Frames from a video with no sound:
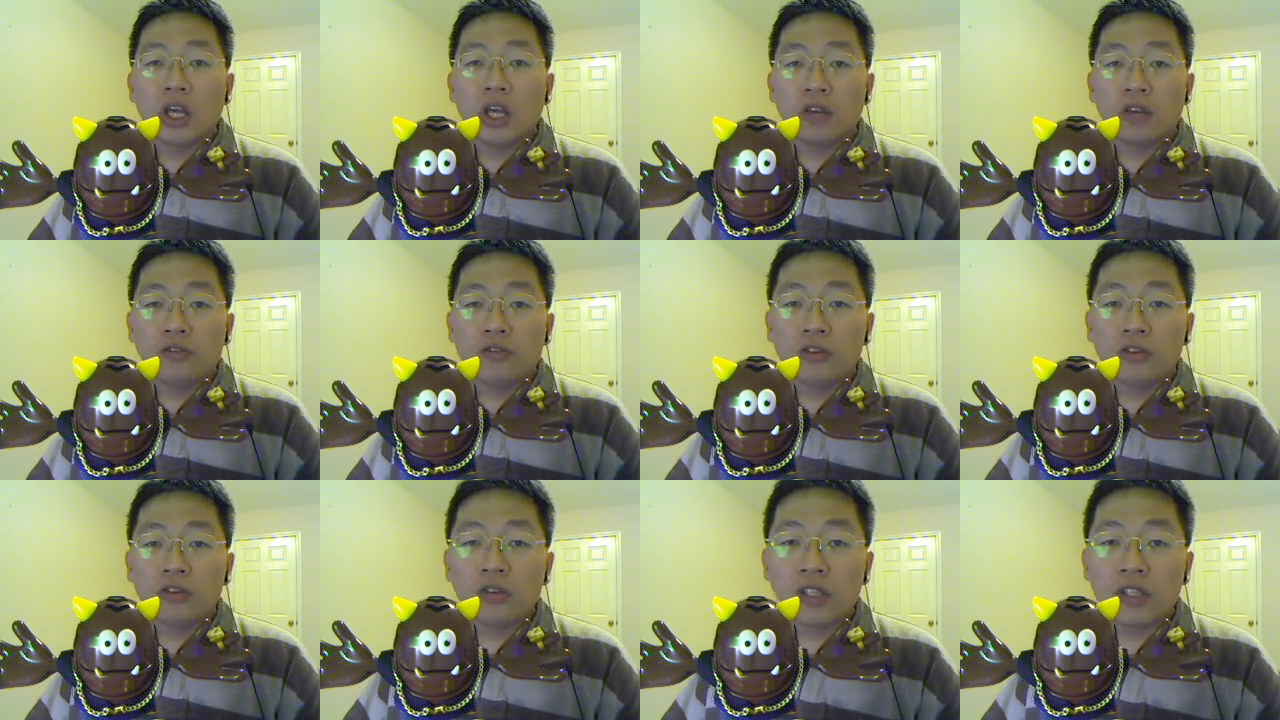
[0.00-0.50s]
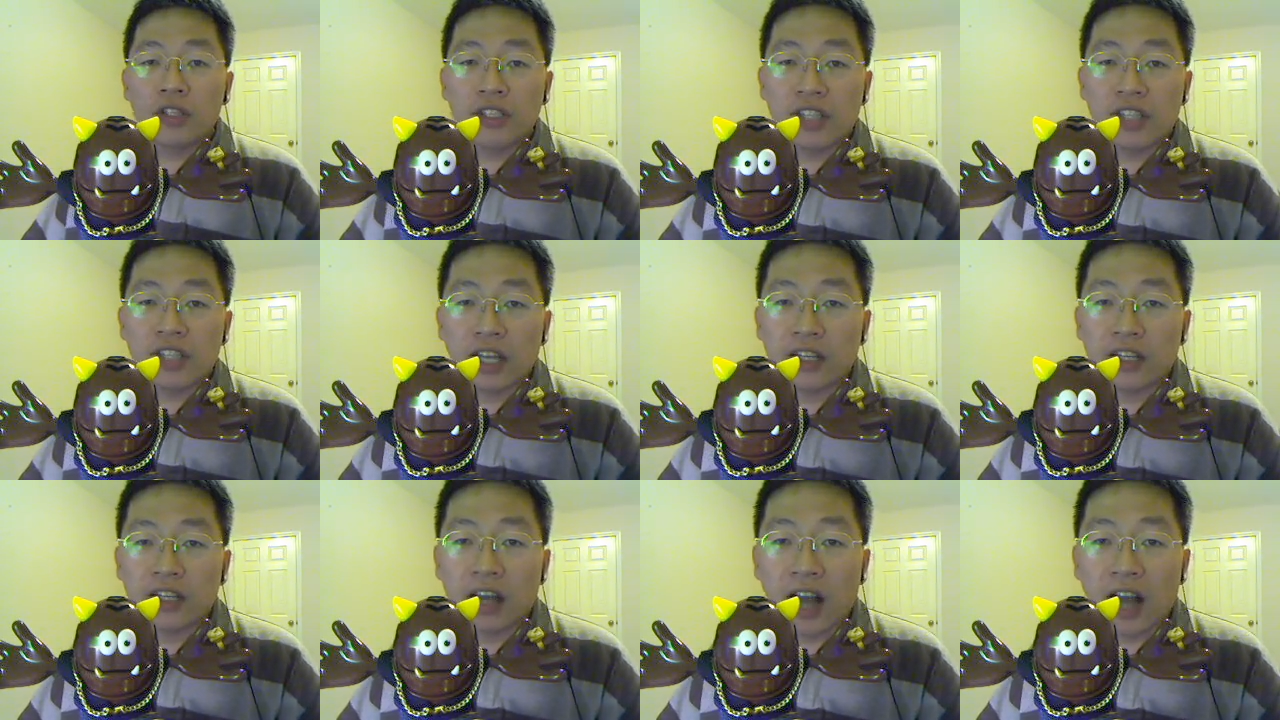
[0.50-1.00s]
If you
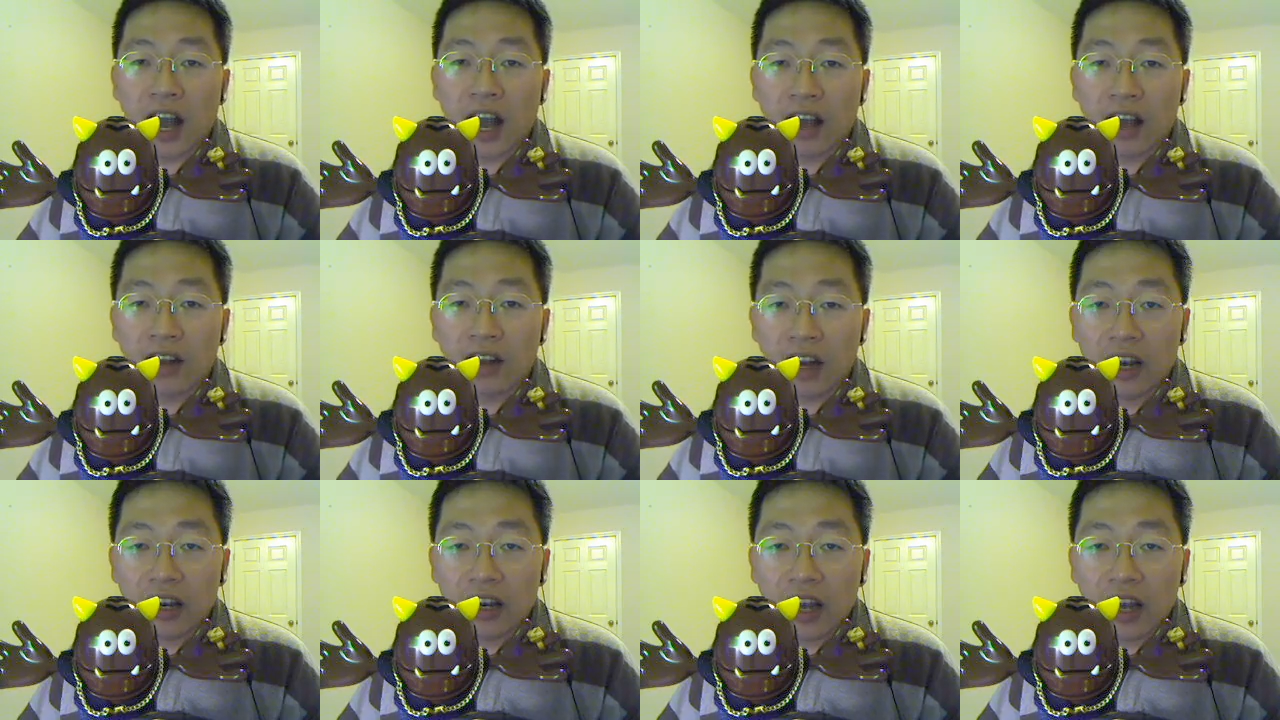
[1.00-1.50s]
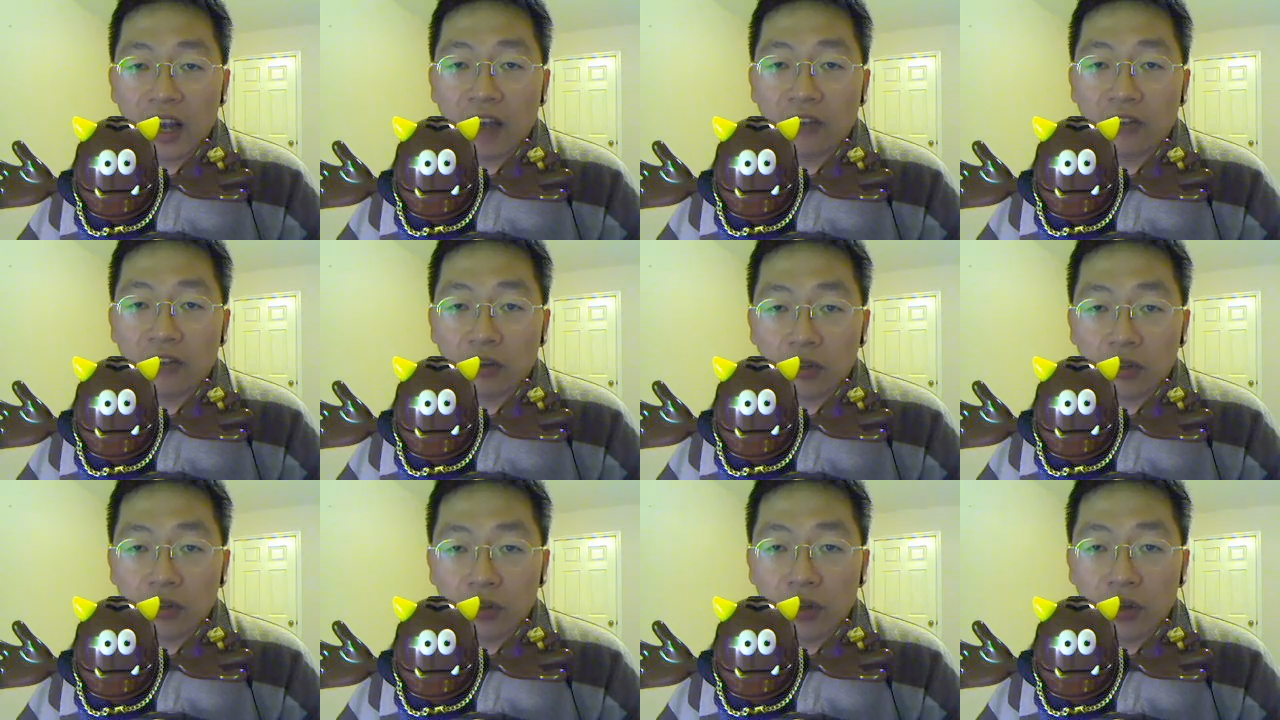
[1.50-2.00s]
set the
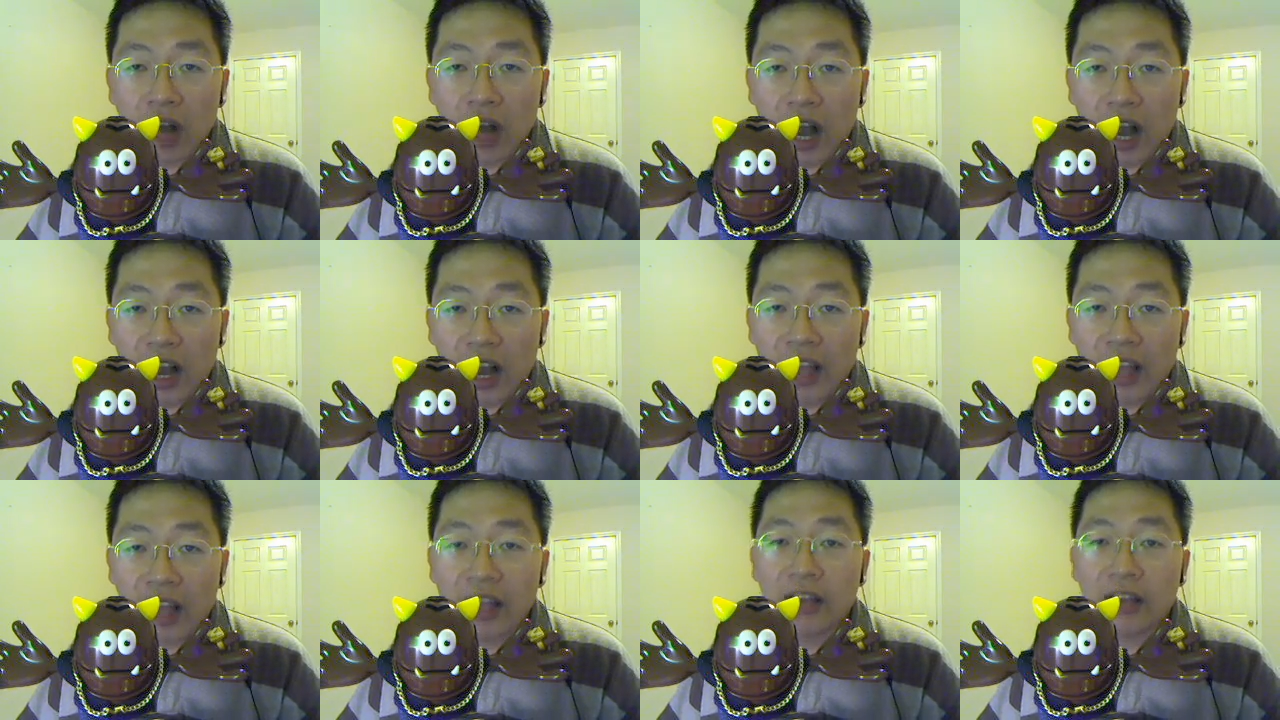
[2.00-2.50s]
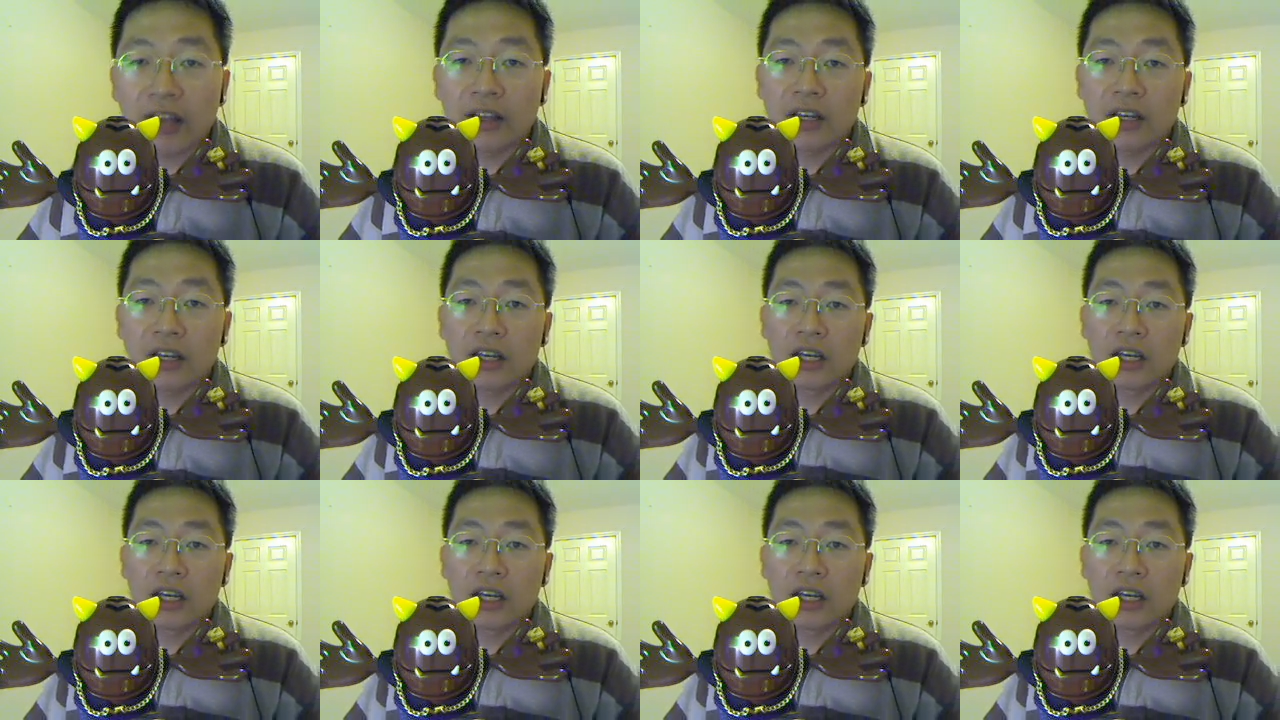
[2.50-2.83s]
level too high,